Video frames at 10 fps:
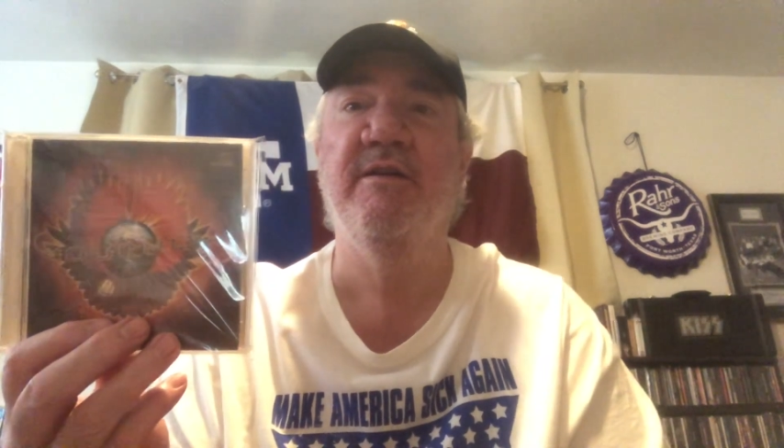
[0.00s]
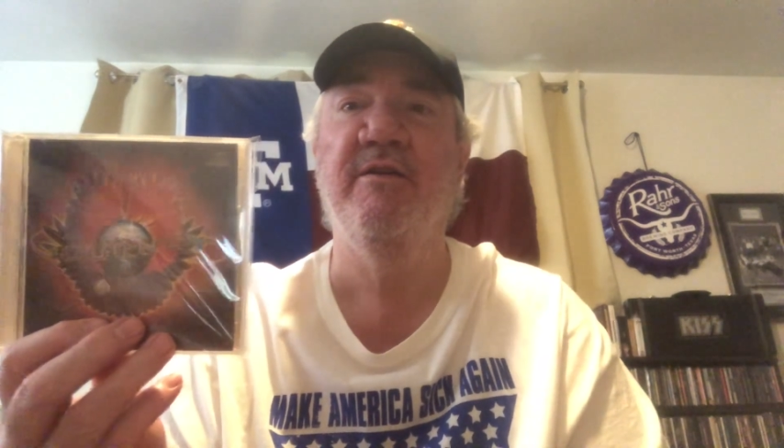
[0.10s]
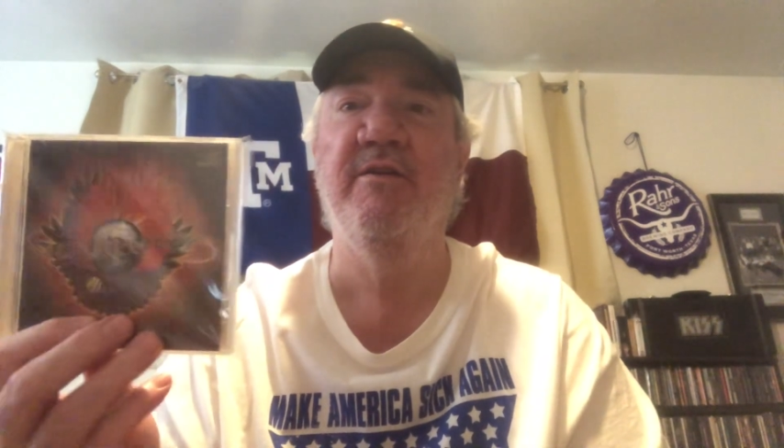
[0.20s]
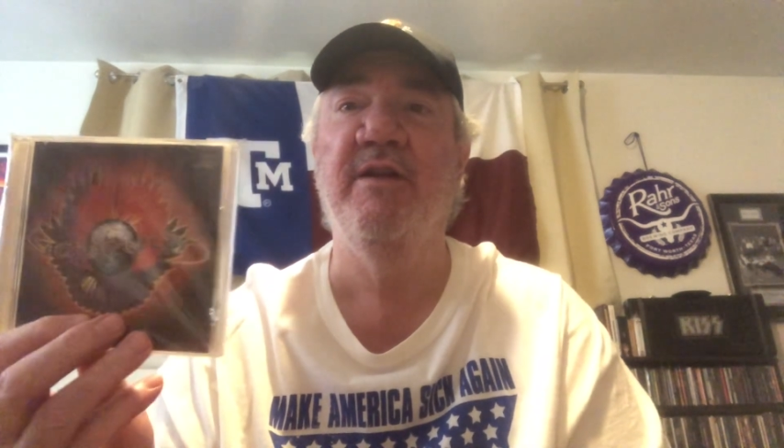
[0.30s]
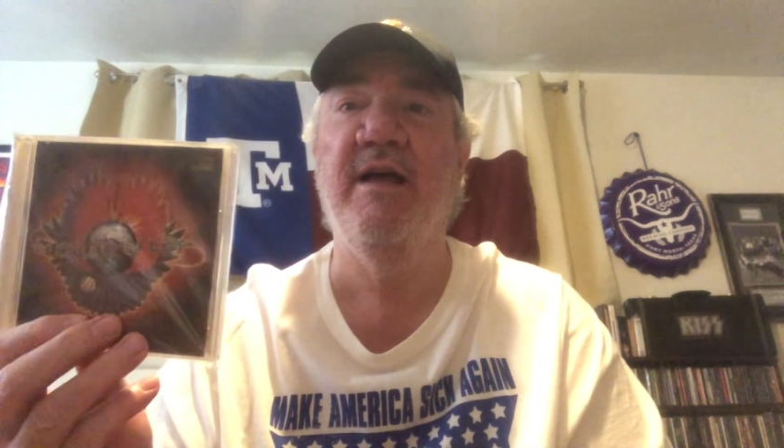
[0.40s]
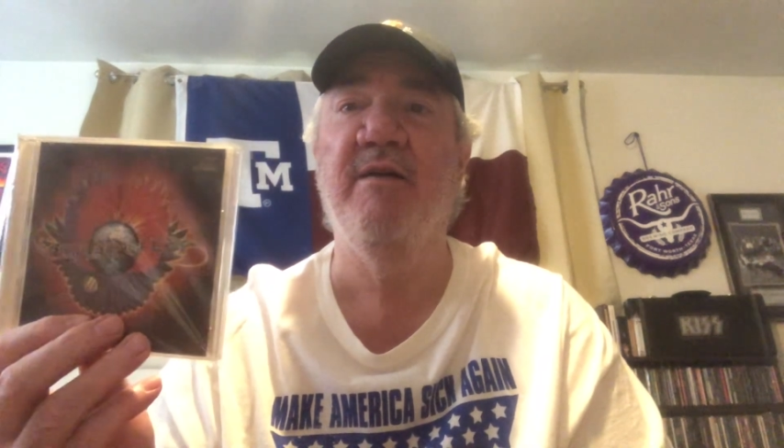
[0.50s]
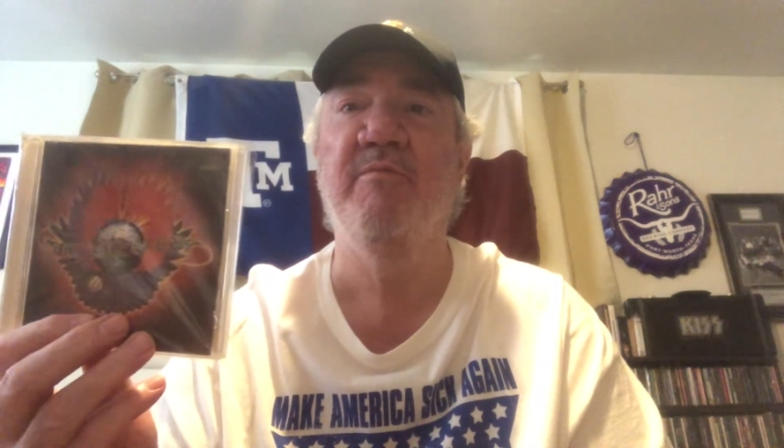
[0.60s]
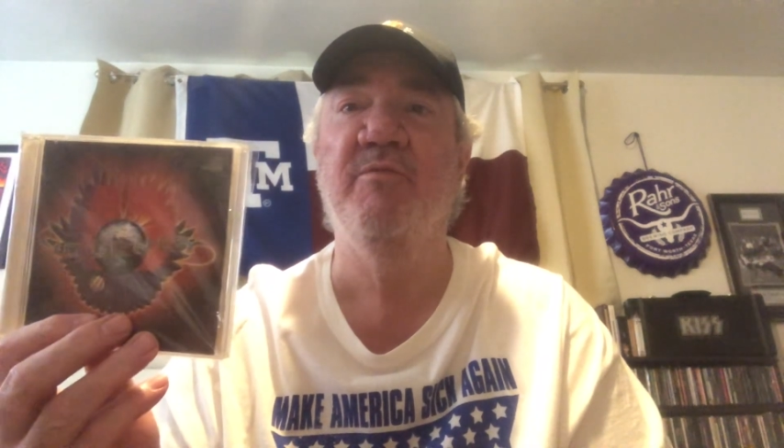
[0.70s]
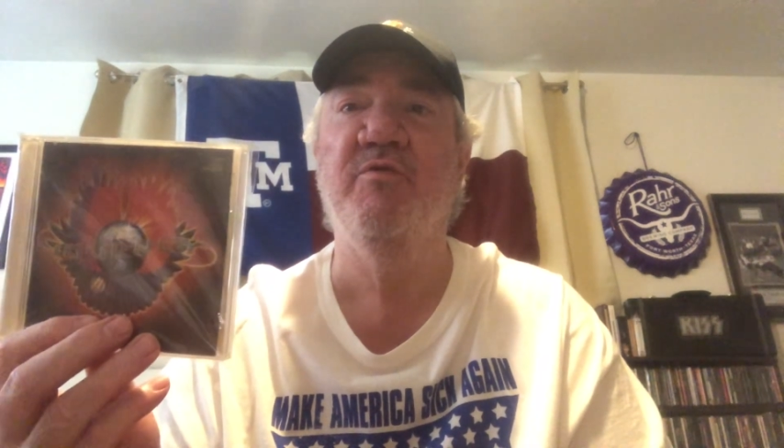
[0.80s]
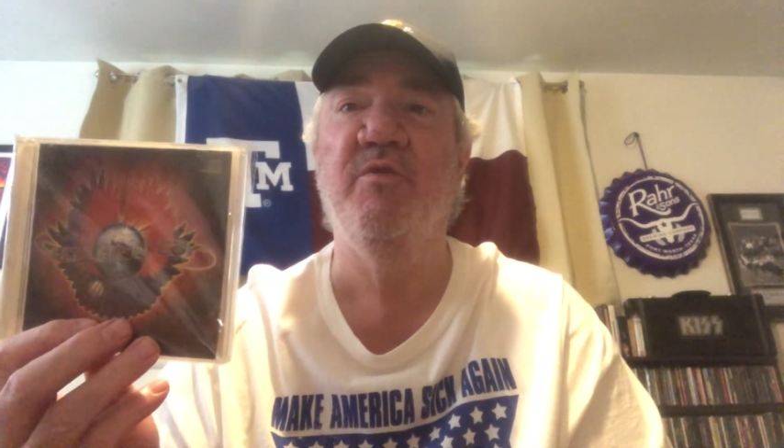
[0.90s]
good
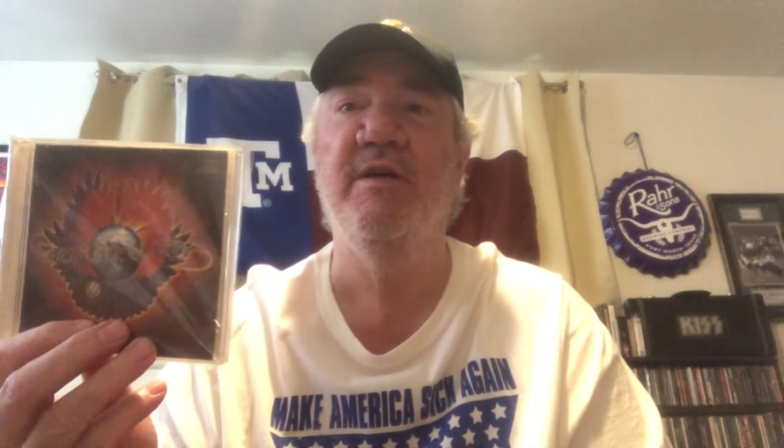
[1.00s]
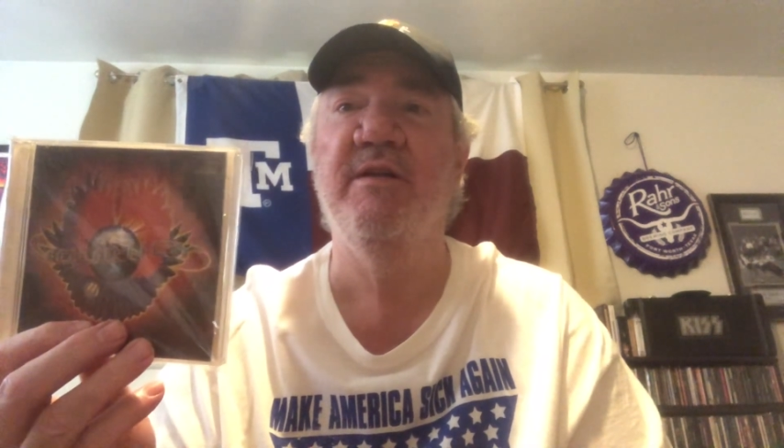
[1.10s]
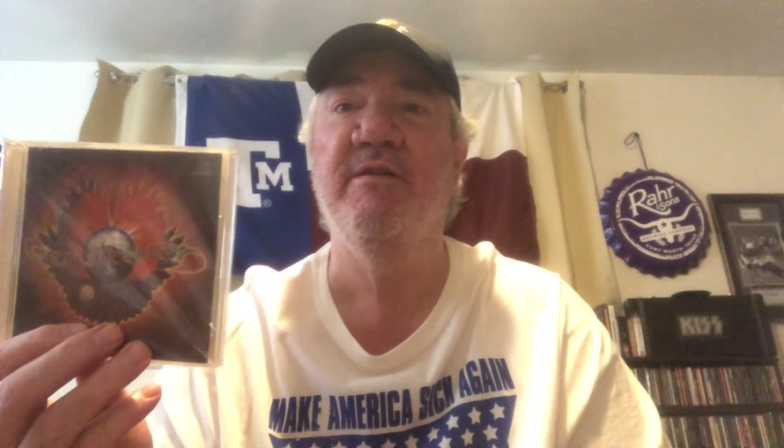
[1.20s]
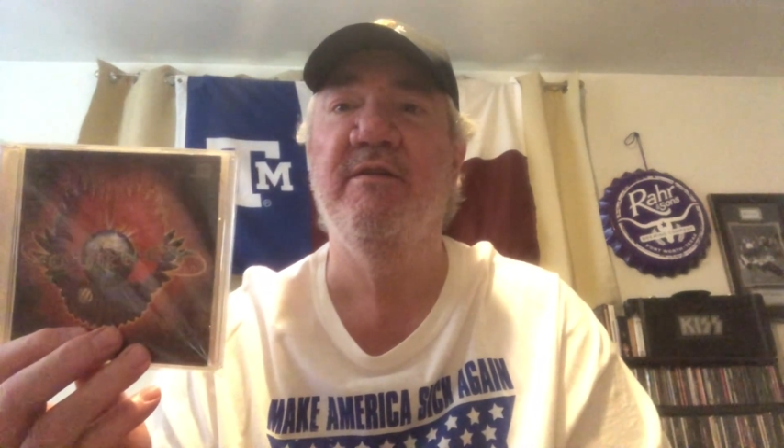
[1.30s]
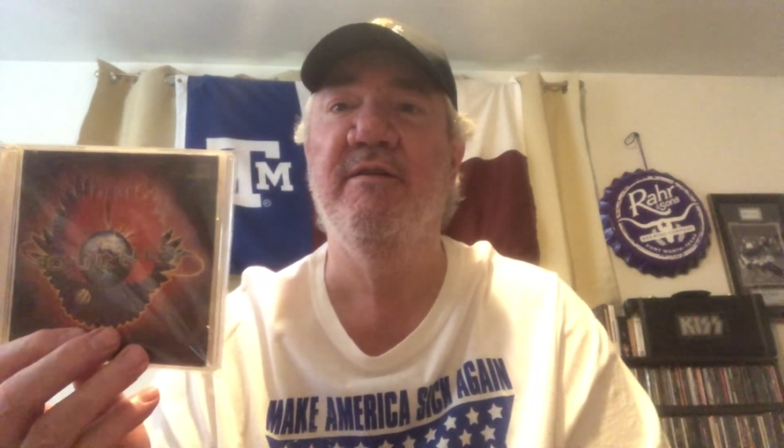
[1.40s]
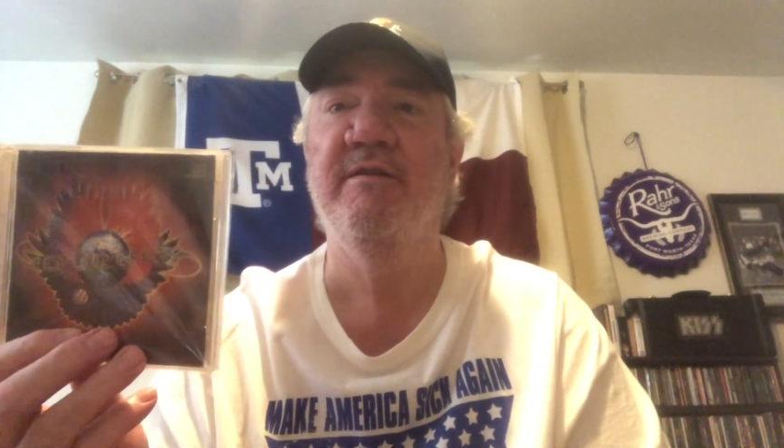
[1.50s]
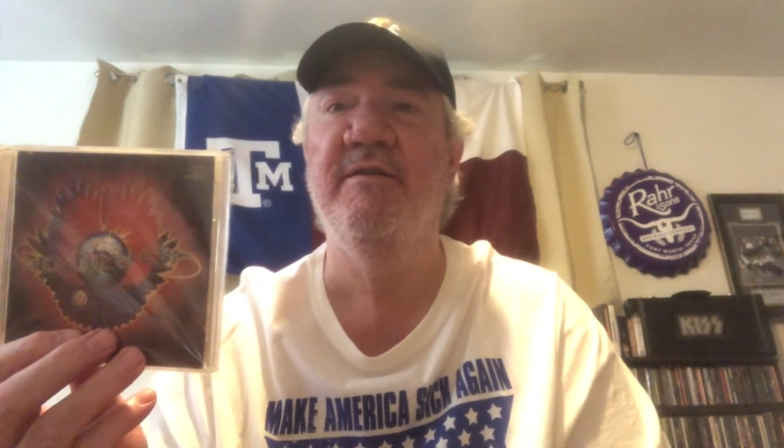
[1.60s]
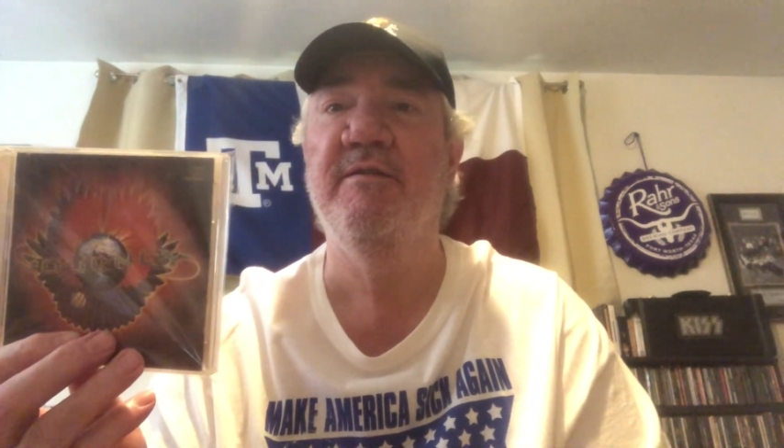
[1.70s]
albums while